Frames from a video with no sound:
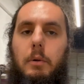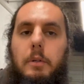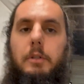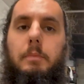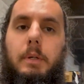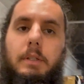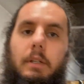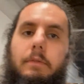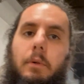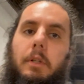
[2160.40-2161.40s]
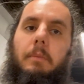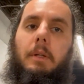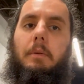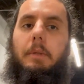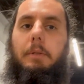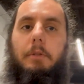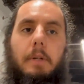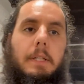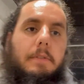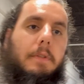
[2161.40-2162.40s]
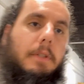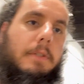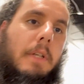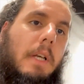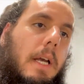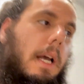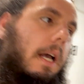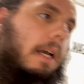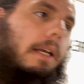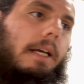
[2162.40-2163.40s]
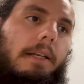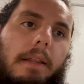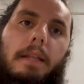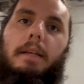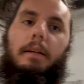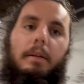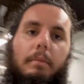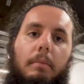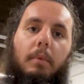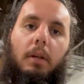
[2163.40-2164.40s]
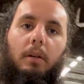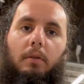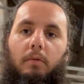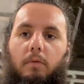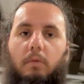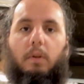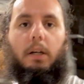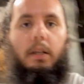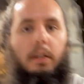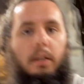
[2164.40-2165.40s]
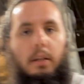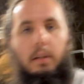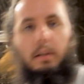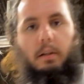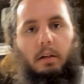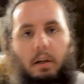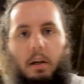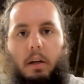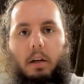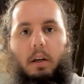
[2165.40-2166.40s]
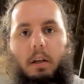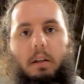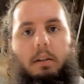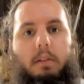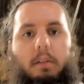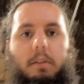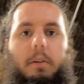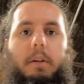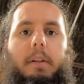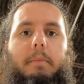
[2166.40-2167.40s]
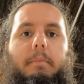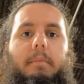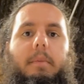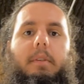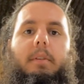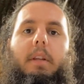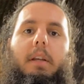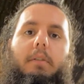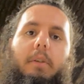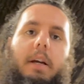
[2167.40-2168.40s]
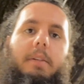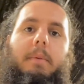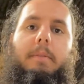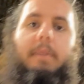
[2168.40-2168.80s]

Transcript: orders printed for WWE transfers. I got them right here. Sorry, the thing tracks my